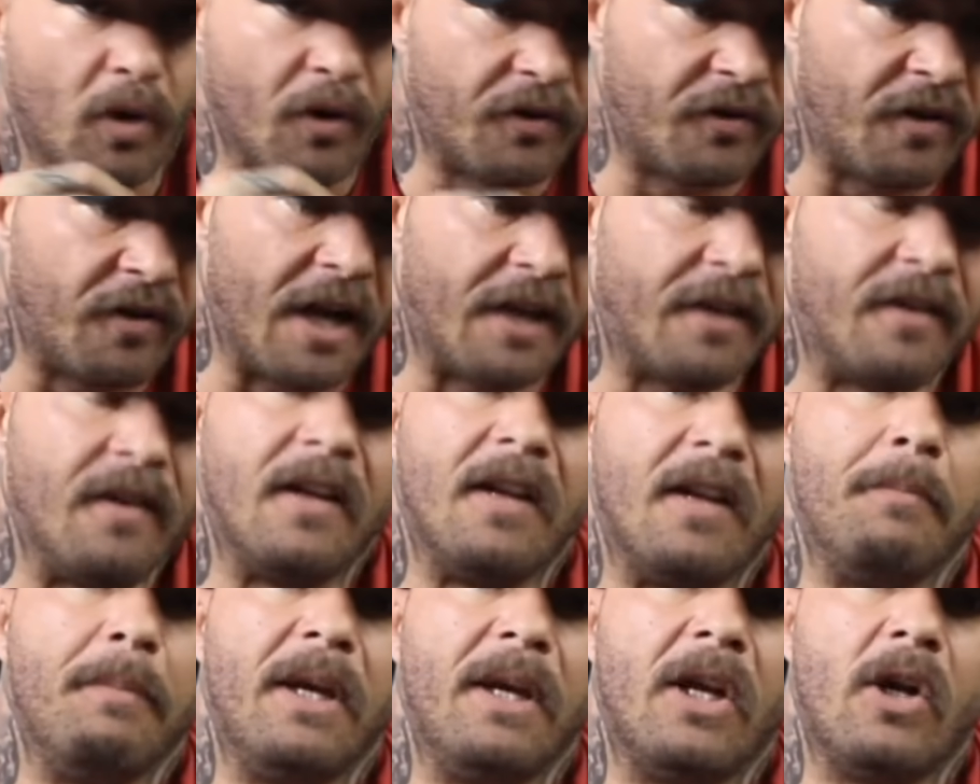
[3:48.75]
protected
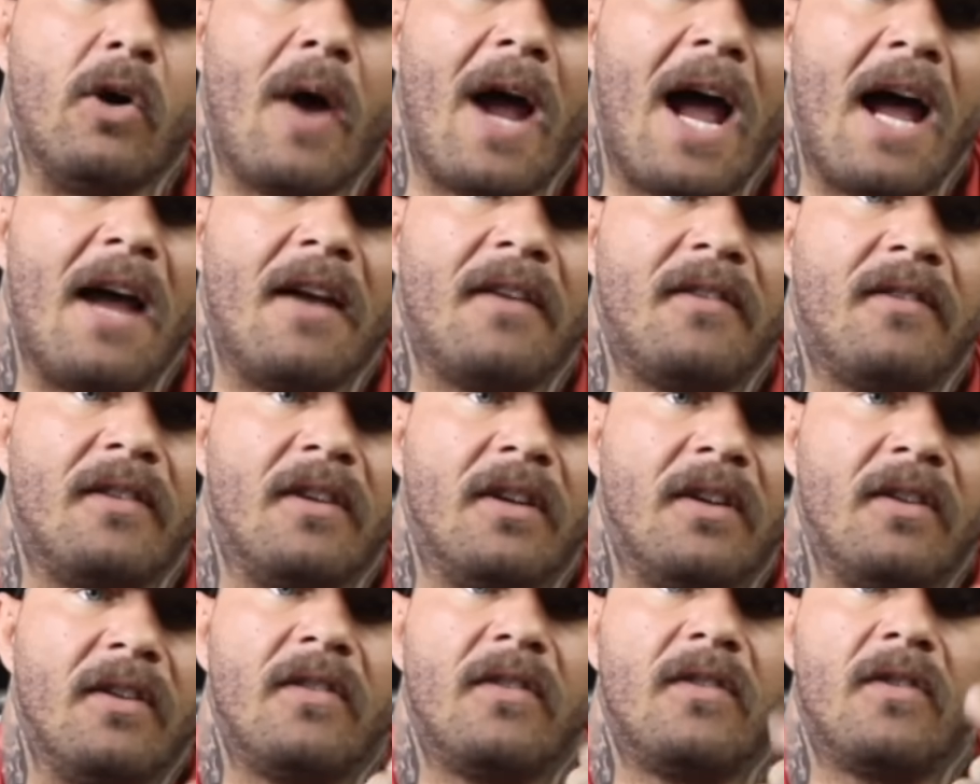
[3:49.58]
amino
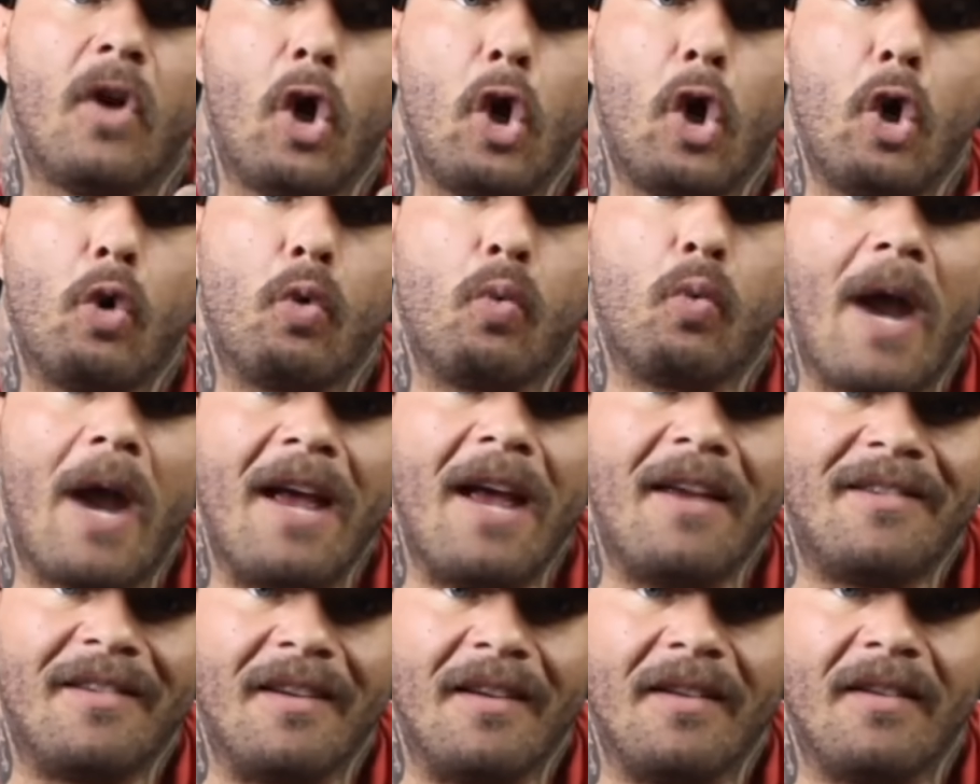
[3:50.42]
acids,
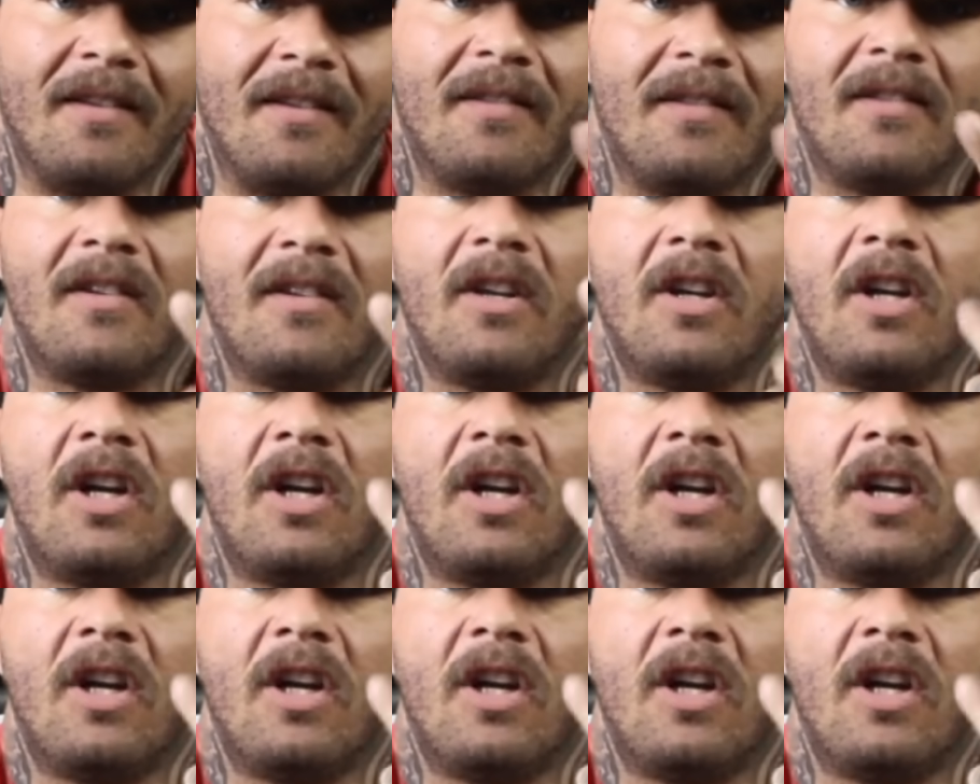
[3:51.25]
resins,